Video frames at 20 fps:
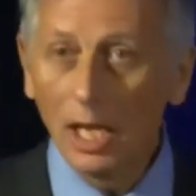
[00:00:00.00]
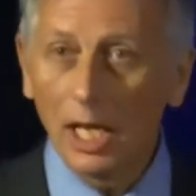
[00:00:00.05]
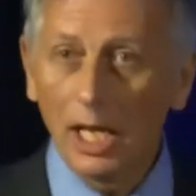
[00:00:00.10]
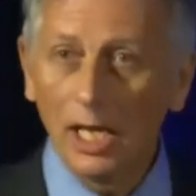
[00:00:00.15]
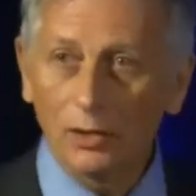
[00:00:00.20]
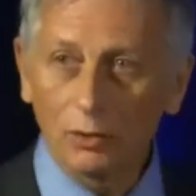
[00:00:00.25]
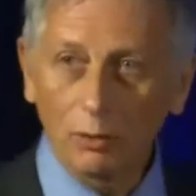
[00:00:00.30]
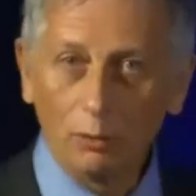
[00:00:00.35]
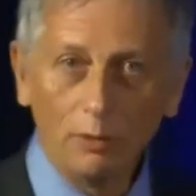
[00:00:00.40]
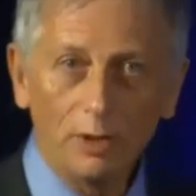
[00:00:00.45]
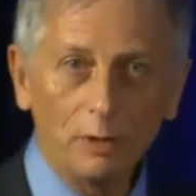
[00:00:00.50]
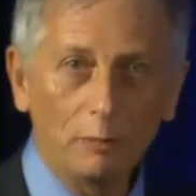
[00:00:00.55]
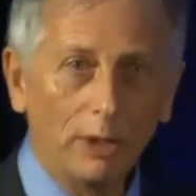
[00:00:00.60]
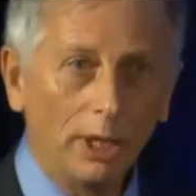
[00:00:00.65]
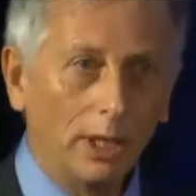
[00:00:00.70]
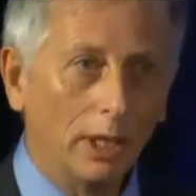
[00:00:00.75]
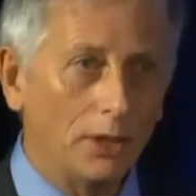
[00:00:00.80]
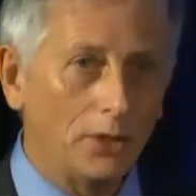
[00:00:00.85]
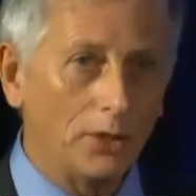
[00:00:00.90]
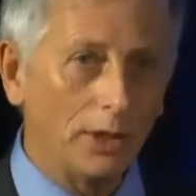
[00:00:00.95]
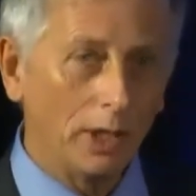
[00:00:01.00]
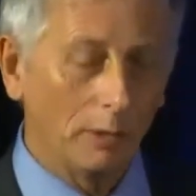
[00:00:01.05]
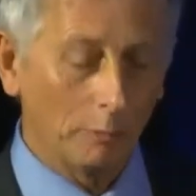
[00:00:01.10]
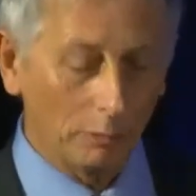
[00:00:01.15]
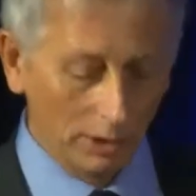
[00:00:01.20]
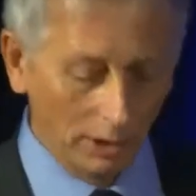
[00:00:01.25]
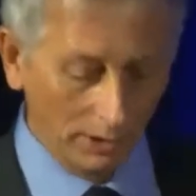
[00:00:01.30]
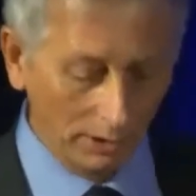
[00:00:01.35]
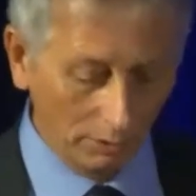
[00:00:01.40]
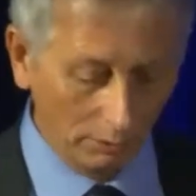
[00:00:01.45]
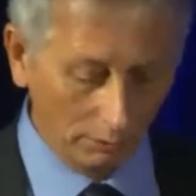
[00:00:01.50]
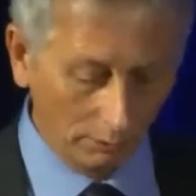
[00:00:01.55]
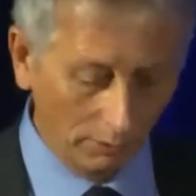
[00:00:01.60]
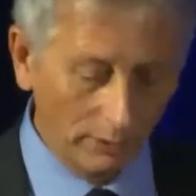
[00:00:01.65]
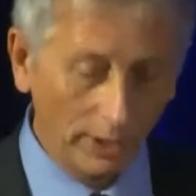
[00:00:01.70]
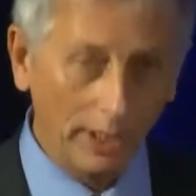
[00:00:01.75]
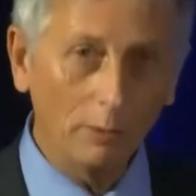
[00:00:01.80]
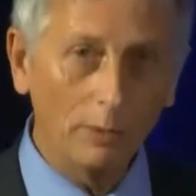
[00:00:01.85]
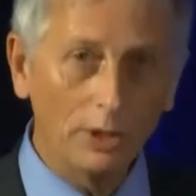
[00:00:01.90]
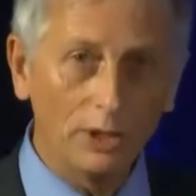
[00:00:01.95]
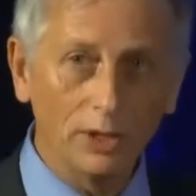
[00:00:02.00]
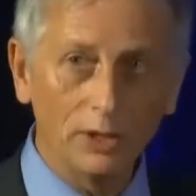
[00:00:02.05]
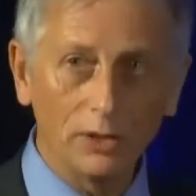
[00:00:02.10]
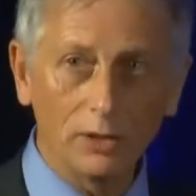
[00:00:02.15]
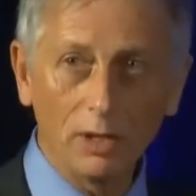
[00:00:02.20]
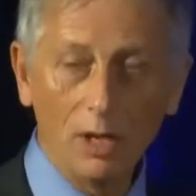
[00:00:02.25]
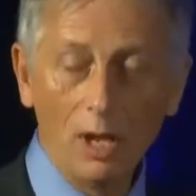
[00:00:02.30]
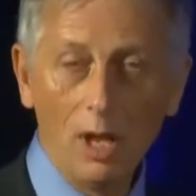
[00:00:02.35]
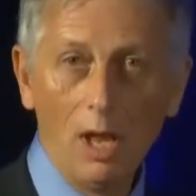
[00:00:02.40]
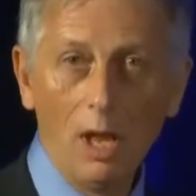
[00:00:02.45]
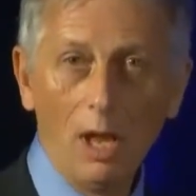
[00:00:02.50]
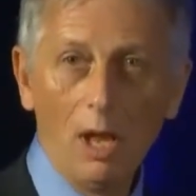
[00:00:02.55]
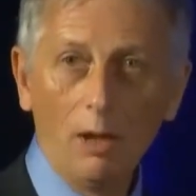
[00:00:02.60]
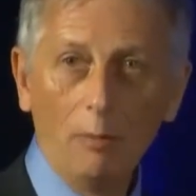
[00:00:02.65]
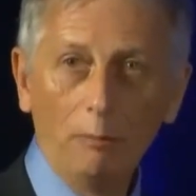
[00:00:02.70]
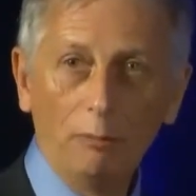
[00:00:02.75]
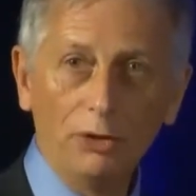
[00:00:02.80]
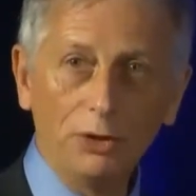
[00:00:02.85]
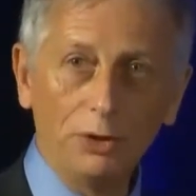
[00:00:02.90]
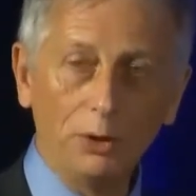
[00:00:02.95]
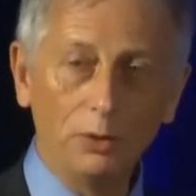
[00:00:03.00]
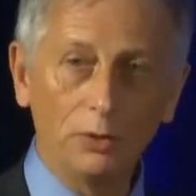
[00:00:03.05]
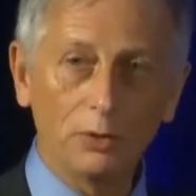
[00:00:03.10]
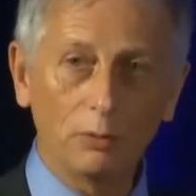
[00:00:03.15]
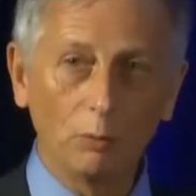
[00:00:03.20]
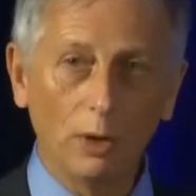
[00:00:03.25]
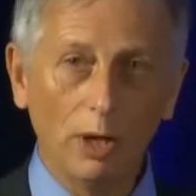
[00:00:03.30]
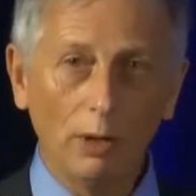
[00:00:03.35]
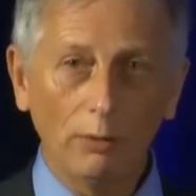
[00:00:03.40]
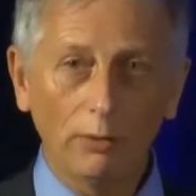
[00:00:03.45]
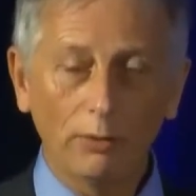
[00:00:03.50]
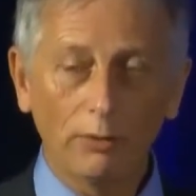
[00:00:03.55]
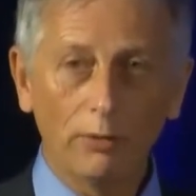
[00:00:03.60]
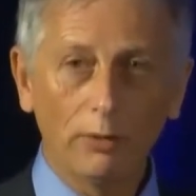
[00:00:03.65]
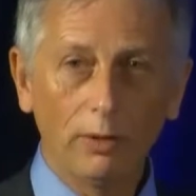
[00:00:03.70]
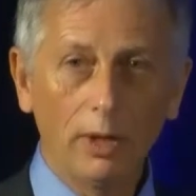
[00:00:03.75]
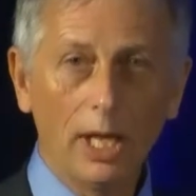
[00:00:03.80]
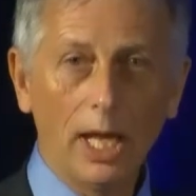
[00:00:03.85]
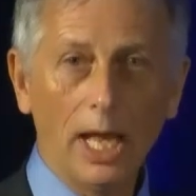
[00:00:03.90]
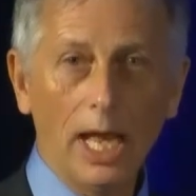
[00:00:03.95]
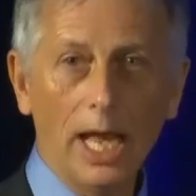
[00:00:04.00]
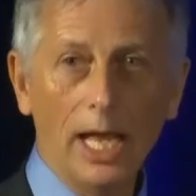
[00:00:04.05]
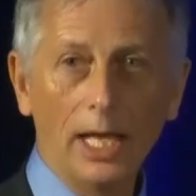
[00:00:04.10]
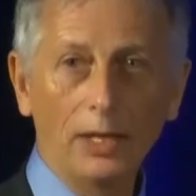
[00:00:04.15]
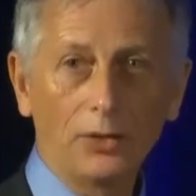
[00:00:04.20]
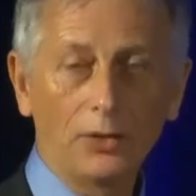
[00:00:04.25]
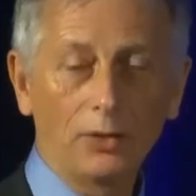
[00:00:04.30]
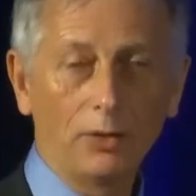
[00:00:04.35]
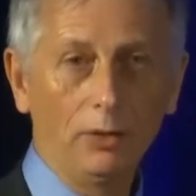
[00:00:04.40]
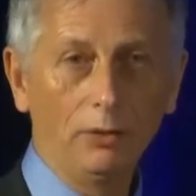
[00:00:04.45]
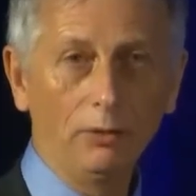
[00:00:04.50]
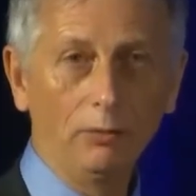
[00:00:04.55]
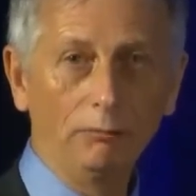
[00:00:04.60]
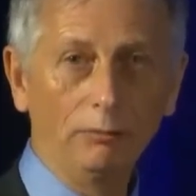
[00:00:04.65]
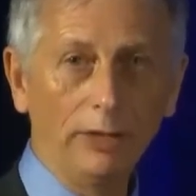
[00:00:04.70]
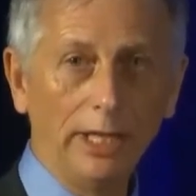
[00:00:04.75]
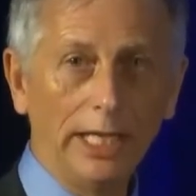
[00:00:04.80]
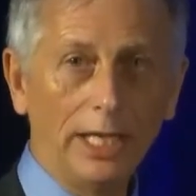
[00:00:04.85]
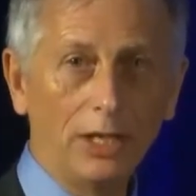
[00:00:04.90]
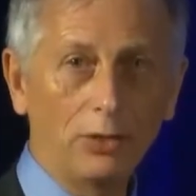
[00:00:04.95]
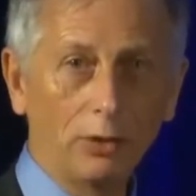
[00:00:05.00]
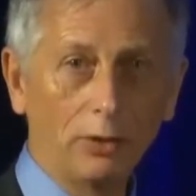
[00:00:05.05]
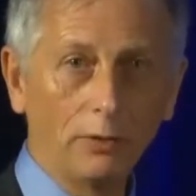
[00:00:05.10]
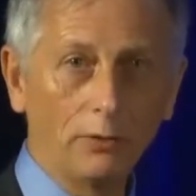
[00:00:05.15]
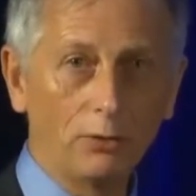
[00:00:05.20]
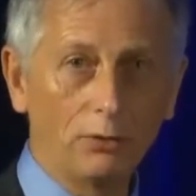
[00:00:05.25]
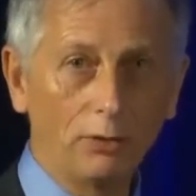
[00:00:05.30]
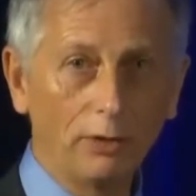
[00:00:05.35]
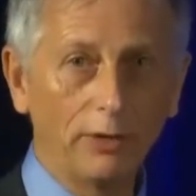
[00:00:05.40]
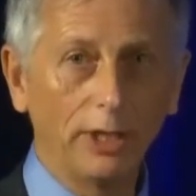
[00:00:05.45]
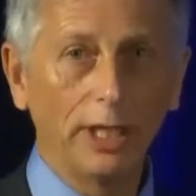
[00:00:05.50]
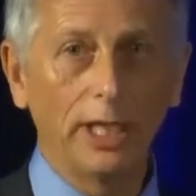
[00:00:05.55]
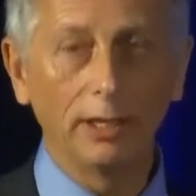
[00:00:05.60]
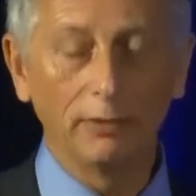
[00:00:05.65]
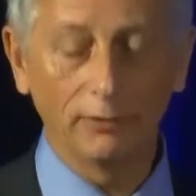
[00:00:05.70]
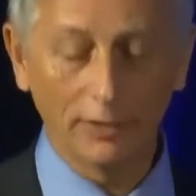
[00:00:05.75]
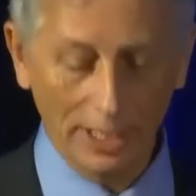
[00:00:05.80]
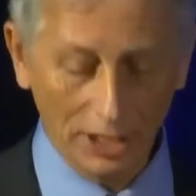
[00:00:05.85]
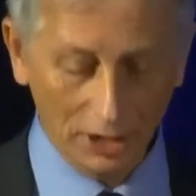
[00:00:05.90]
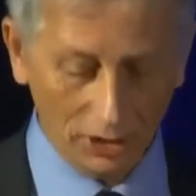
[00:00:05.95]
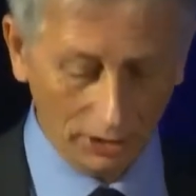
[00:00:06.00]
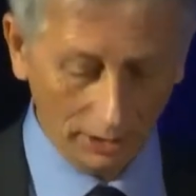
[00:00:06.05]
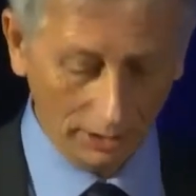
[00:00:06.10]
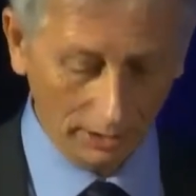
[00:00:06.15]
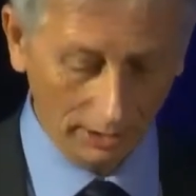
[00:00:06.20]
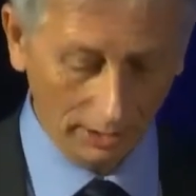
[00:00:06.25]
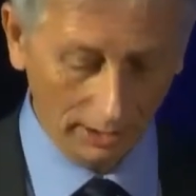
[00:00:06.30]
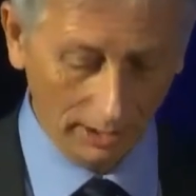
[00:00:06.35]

It's always been a geopolitical thing which has produced wealth, has really sort of driven innovation,